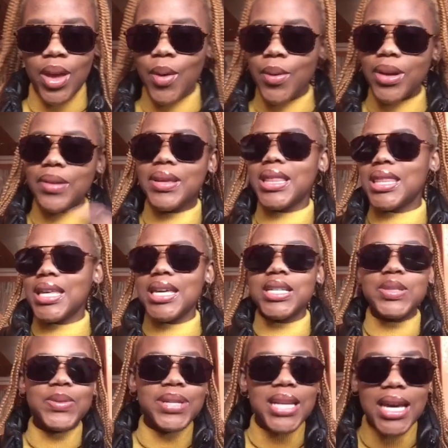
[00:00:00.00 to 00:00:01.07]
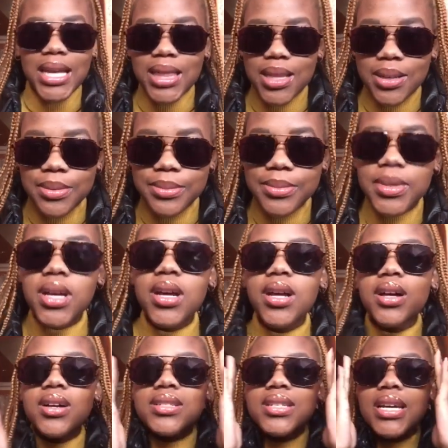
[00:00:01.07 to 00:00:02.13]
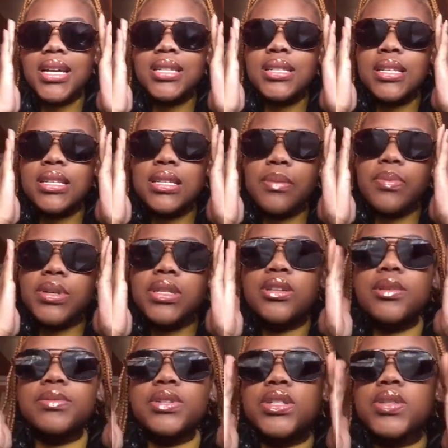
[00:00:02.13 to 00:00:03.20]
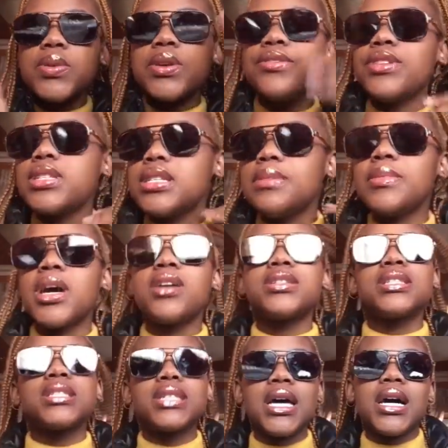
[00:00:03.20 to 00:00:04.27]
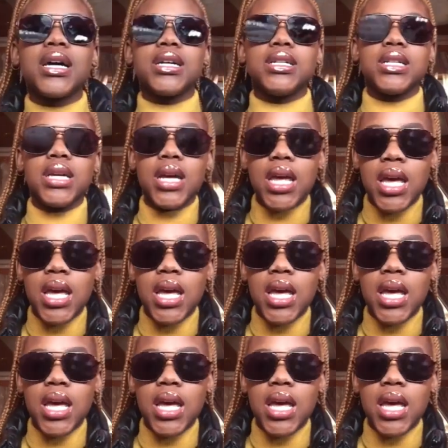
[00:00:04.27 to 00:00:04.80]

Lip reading: What do you think? Do you like them? Also, guys, these are prescriptions, so if you see me outside